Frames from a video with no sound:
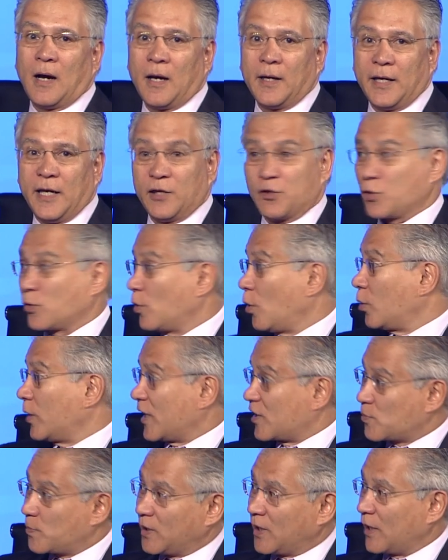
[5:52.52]
It's grown
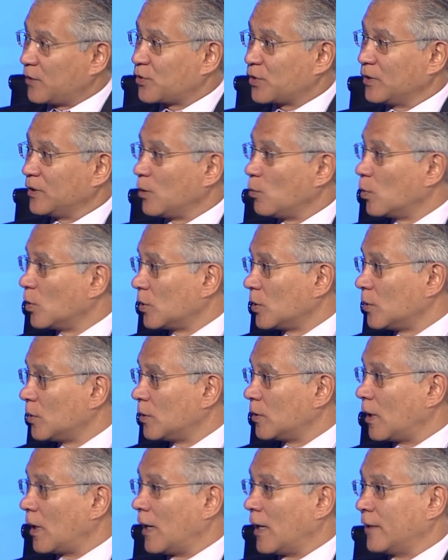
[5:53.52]
exponentially.
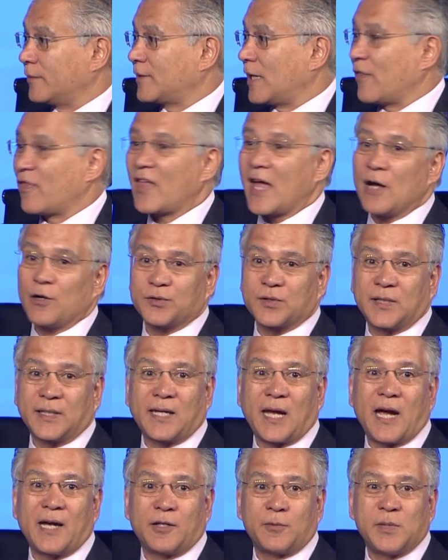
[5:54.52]
We're 10,000
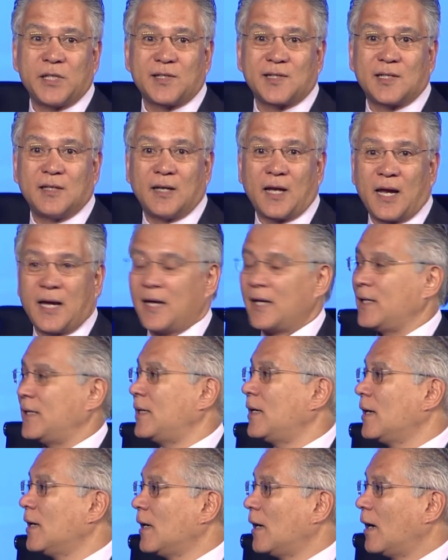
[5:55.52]
academies
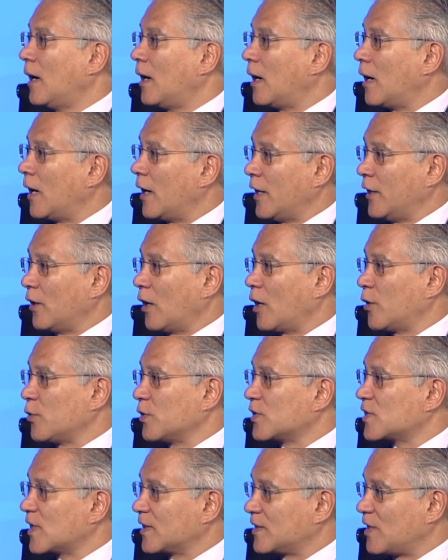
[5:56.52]
today. In
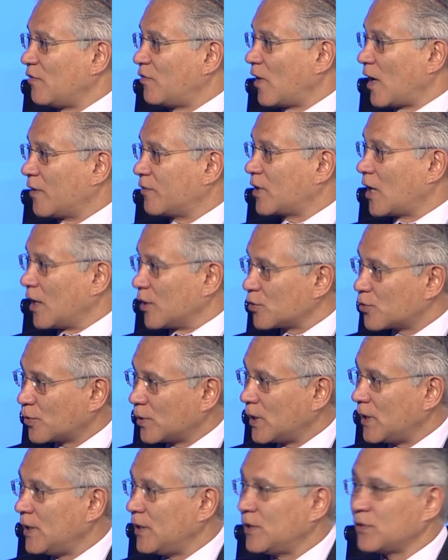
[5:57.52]
165
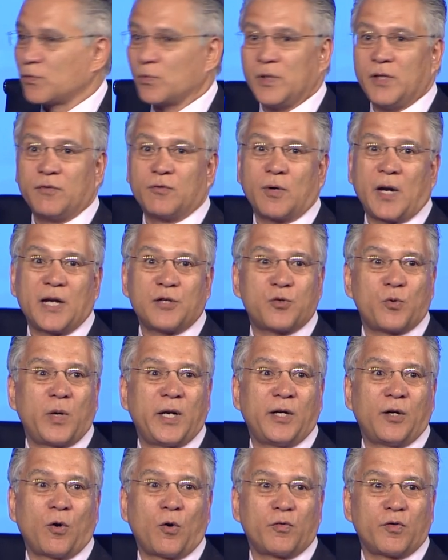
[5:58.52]
countries, we've
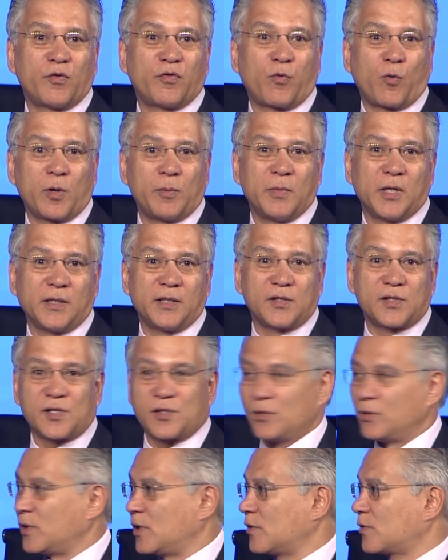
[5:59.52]
graduated over 4 million
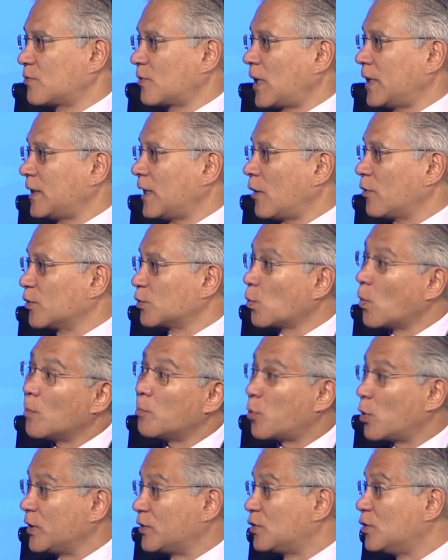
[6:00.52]
students. Right now, there's
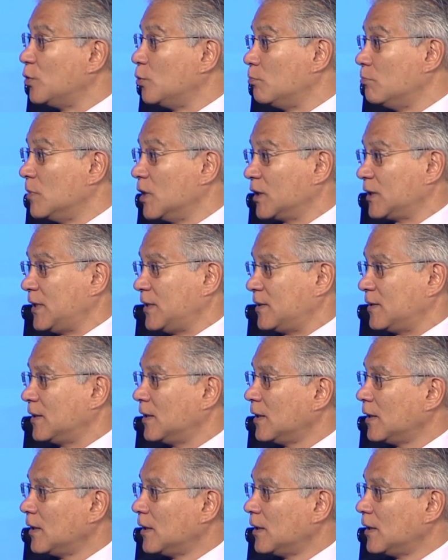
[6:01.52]
1.2 million